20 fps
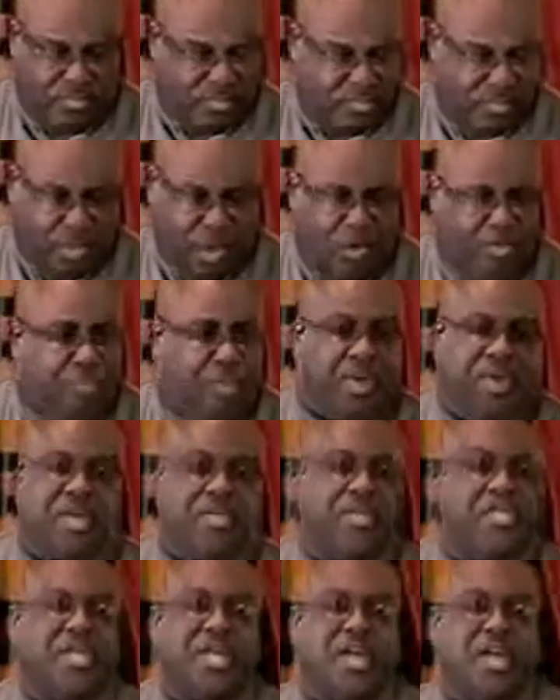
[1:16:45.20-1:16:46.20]
Don't be the
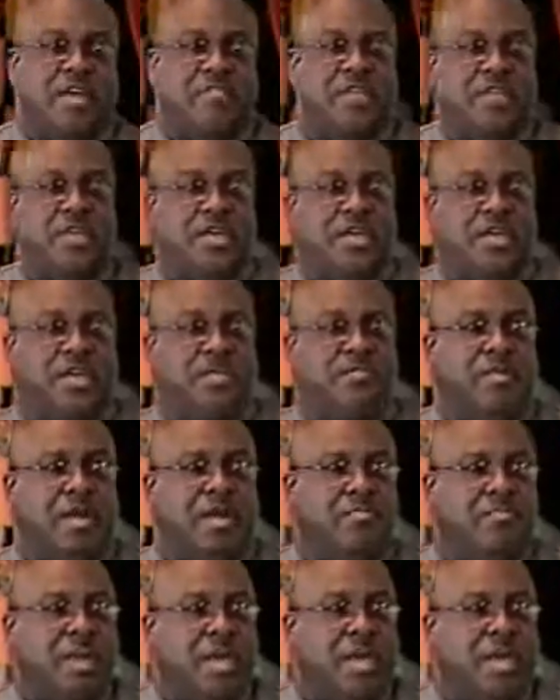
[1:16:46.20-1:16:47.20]
slave that they're getting
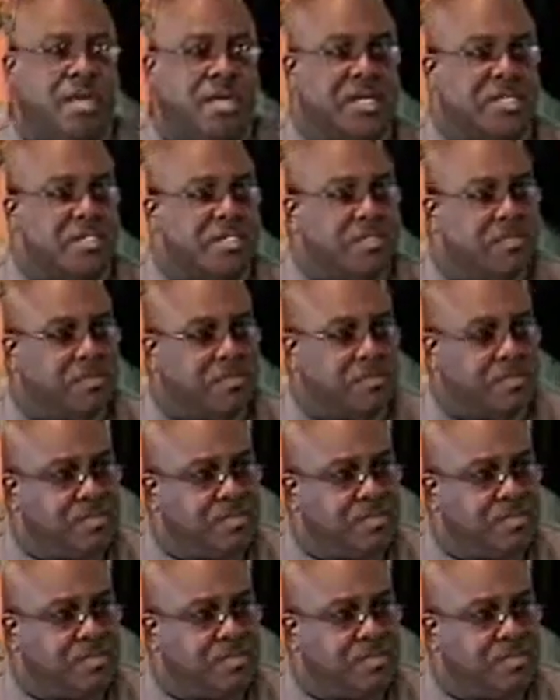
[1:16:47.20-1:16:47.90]
ready to make us